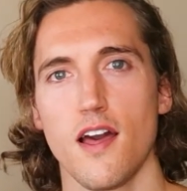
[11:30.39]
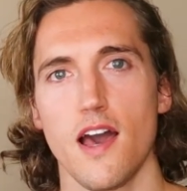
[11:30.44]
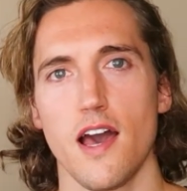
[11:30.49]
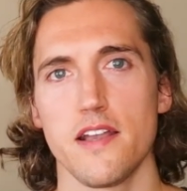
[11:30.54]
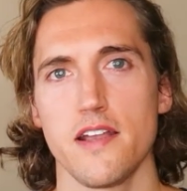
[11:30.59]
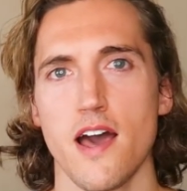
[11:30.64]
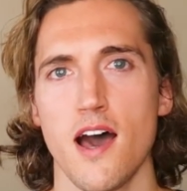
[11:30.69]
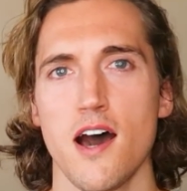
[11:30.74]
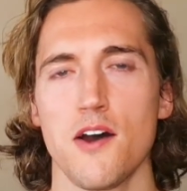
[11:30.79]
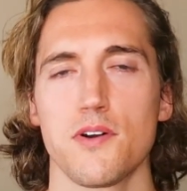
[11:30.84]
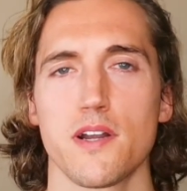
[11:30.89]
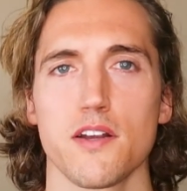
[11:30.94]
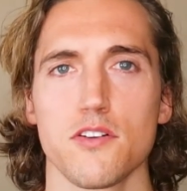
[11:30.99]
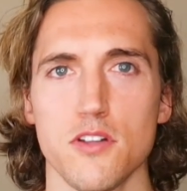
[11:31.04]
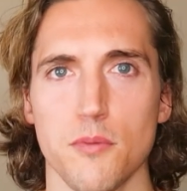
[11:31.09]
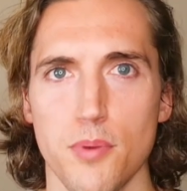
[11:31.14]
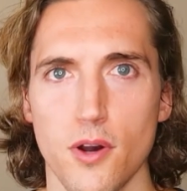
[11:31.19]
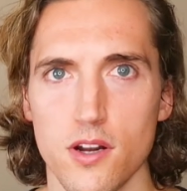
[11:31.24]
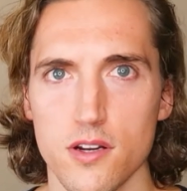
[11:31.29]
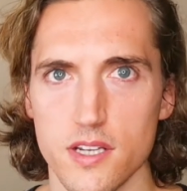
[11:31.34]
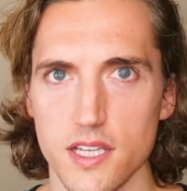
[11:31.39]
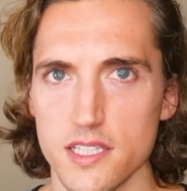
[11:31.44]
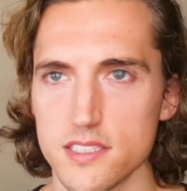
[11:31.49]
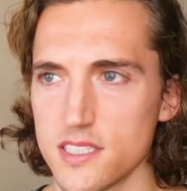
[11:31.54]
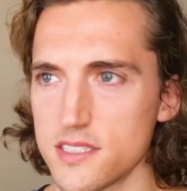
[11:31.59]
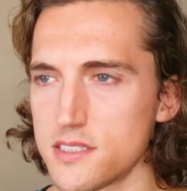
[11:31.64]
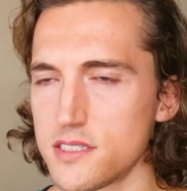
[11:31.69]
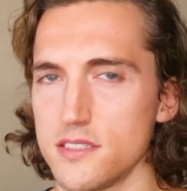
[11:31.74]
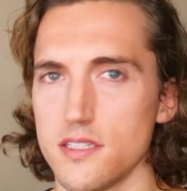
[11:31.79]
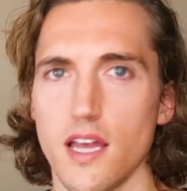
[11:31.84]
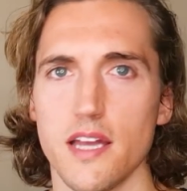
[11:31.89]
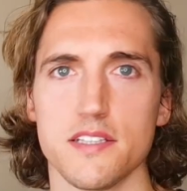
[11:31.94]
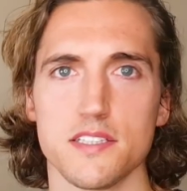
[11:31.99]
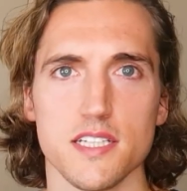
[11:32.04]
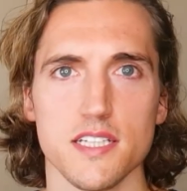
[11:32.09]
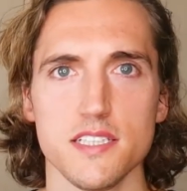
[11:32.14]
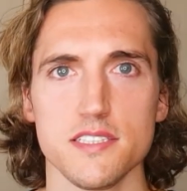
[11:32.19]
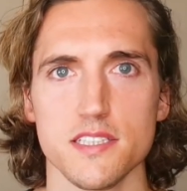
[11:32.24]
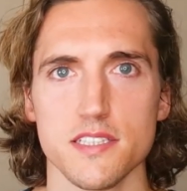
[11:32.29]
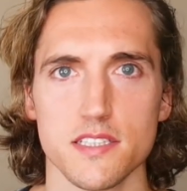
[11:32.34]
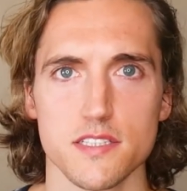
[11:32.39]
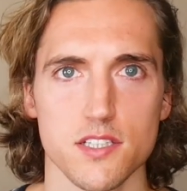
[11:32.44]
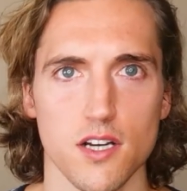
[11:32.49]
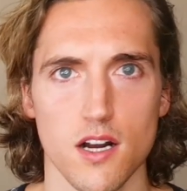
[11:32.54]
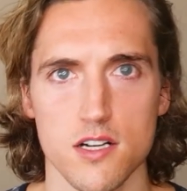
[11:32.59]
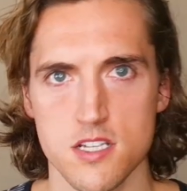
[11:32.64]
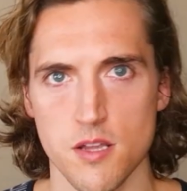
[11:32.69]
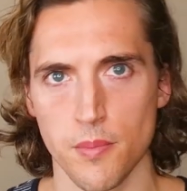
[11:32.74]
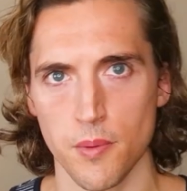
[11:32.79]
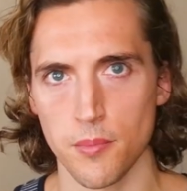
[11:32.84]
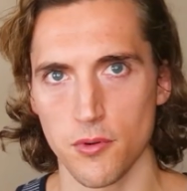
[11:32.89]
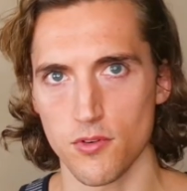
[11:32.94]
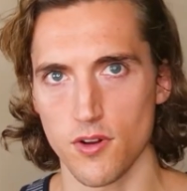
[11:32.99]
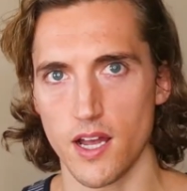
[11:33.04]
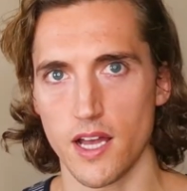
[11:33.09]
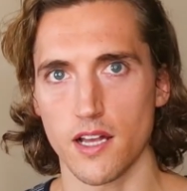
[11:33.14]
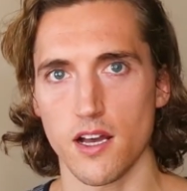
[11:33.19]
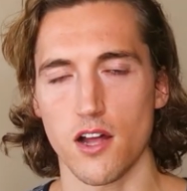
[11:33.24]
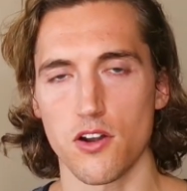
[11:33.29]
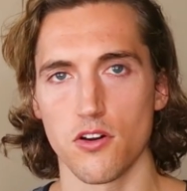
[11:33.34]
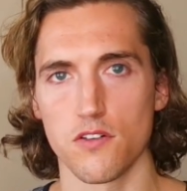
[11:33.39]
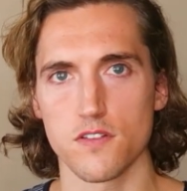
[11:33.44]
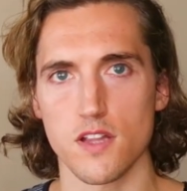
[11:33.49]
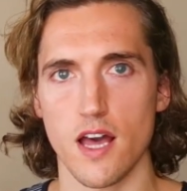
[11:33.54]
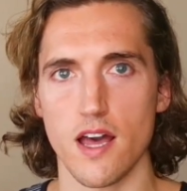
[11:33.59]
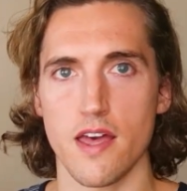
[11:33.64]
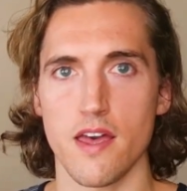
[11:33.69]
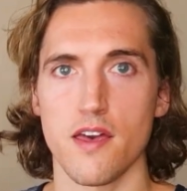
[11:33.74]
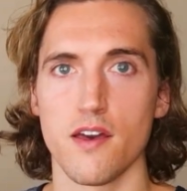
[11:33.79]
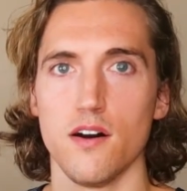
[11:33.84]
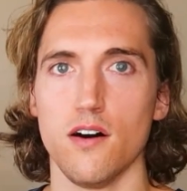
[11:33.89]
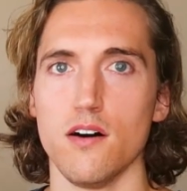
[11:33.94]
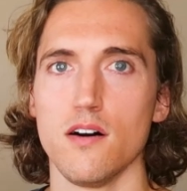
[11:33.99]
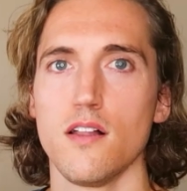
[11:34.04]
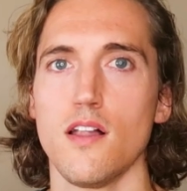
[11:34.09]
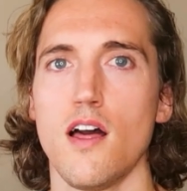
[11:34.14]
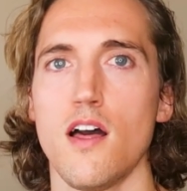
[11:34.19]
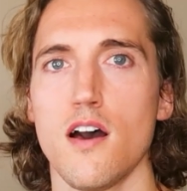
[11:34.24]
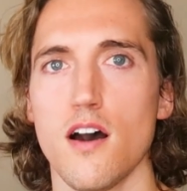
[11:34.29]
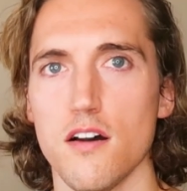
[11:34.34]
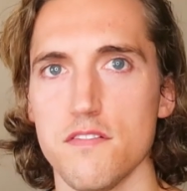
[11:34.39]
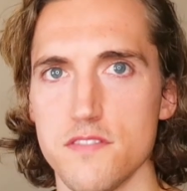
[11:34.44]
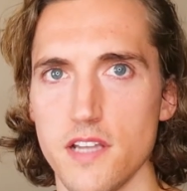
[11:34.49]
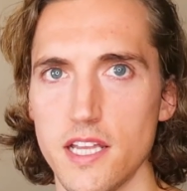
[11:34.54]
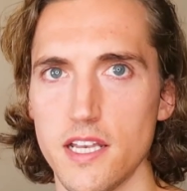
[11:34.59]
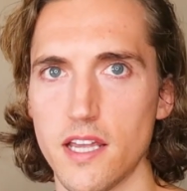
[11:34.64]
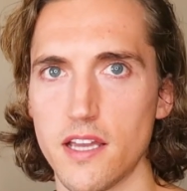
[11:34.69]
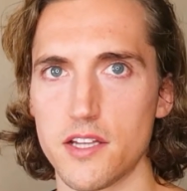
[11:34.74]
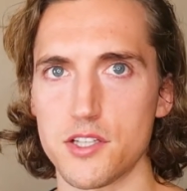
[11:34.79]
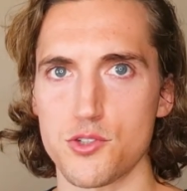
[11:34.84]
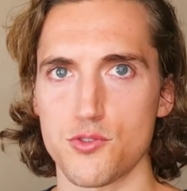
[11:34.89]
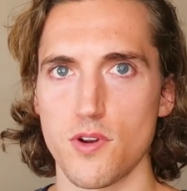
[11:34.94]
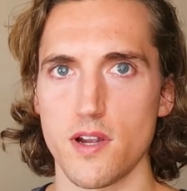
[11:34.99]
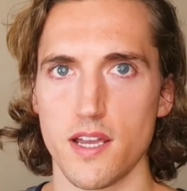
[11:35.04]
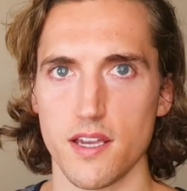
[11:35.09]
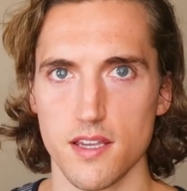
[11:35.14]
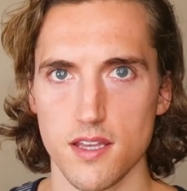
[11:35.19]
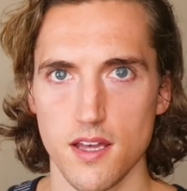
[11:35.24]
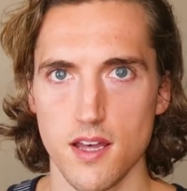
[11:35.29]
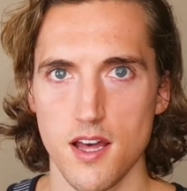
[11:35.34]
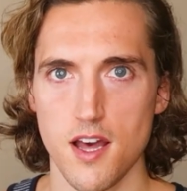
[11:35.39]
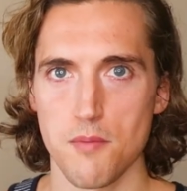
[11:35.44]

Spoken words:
And now when I go to parties, it's easy to talk to people, right? I got over that hill of needing a drink.